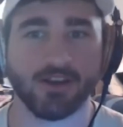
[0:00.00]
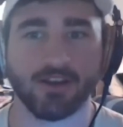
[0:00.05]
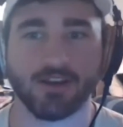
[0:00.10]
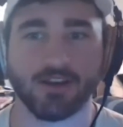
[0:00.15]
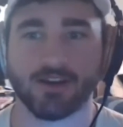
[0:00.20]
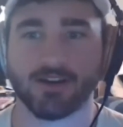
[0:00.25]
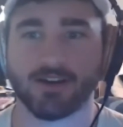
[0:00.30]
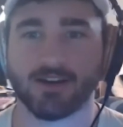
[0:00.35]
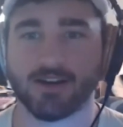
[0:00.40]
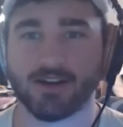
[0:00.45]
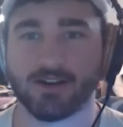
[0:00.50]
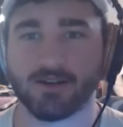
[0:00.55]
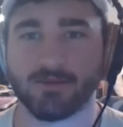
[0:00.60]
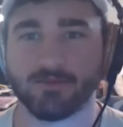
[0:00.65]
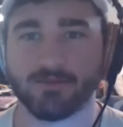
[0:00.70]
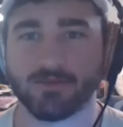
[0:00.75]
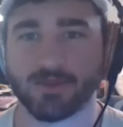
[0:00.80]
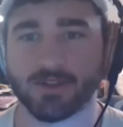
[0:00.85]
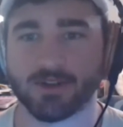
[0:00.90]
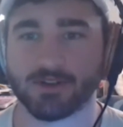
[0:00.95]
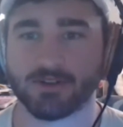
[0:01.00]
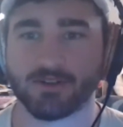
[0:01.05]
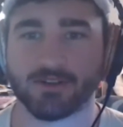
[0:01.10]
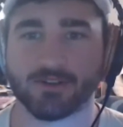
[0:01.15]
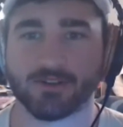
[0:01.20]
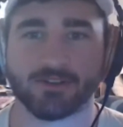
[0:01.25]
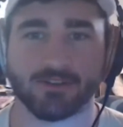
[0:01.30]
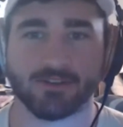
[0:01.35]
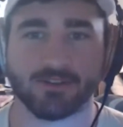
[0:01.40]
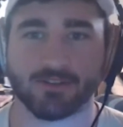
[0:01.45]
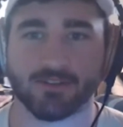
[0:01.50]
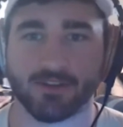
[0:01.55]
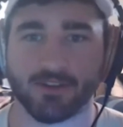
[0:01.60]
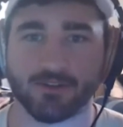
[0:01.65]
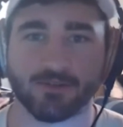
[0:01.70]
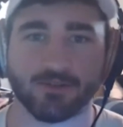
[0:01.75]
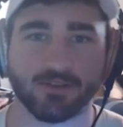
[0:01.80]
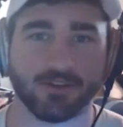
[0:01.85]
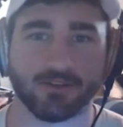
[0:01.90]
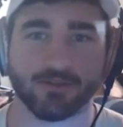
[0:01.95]
This is,
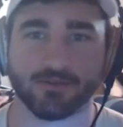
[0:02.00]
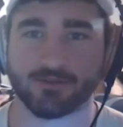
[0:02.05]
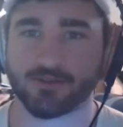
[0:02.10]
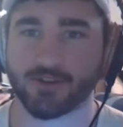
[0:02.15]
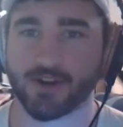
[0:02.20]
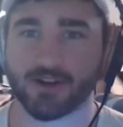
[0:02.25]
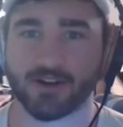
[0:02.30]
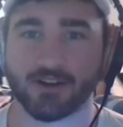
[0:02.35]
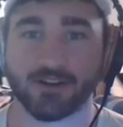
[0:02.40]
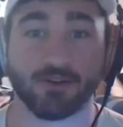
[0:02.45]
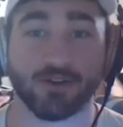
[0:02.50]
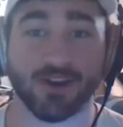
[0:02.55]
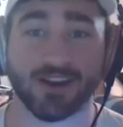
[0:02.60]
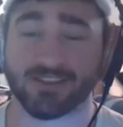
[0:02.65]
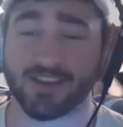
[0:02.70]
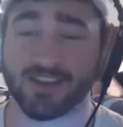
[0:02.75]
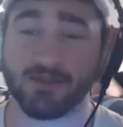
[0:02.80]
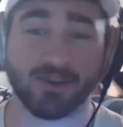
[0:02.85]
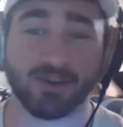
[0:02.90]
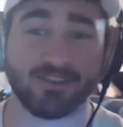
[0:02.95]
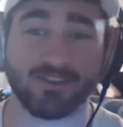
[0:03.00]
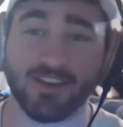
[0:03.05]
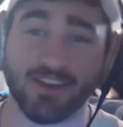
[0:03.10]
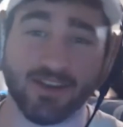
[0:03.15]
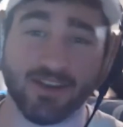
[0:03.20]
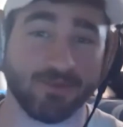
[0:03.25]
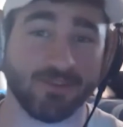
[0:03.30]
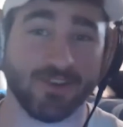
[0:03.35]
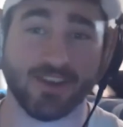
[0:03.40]
you're trying to, you guys gave me tips.